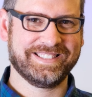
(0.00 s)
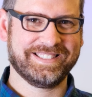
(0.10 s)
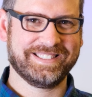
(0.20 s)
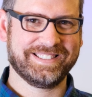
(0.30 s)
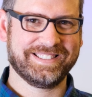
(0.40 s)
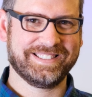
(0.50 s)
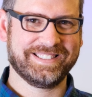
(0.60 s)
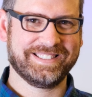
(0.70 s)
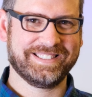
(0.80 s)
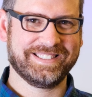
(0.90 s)

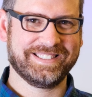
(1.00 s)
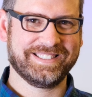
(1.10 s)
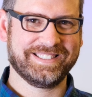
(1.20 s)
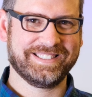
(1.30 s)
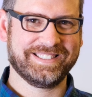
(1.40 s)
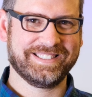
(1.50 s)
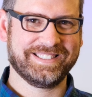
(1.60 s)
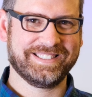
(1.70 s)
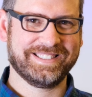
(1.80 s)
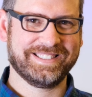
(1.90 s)

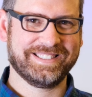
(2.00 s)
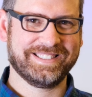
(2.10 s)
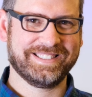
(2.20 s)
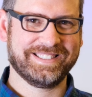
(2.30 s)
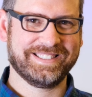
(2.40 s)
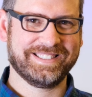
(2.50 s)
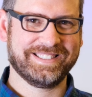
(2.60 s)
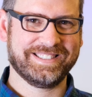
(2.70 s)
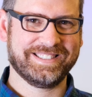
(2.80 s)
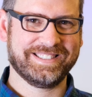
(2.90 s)

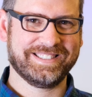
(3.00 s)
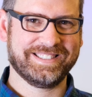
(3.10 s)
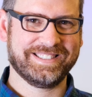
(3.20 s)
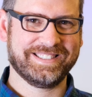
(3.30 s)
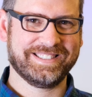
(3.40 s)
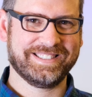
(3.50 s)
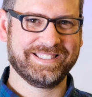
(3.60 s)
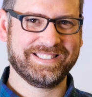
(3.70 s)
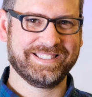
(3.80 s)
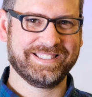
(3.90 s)

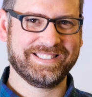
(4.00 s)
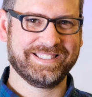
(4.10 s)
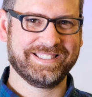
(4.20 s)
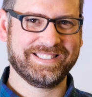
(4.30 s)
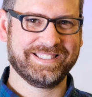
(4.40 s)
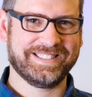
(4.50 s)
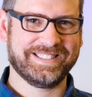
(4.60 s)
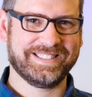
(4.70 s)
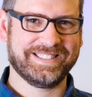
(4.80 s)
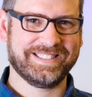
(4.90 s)

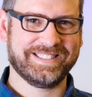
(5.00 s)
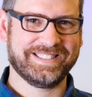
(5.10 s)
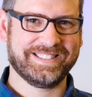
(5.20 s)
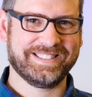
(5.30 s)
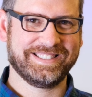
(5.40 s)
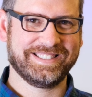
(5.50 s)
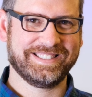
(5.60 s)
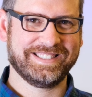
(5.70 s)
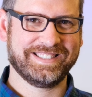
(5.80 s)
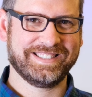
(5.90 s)

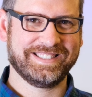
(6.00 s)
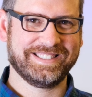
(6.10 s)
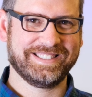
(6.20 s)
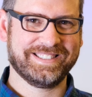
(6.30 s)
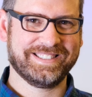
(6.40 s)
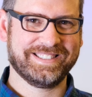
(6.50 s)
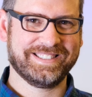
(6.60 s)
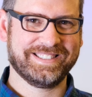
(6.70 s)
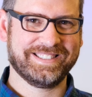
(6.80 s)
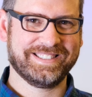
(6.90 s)

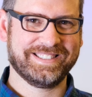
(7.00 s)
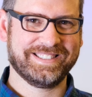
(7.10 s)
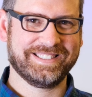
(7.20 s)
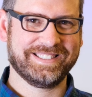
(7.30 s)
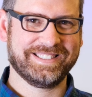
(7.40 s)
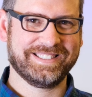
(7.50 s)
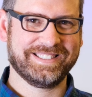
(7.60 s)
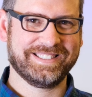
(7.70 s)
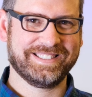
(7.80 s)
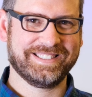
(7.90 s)
(no lip movement)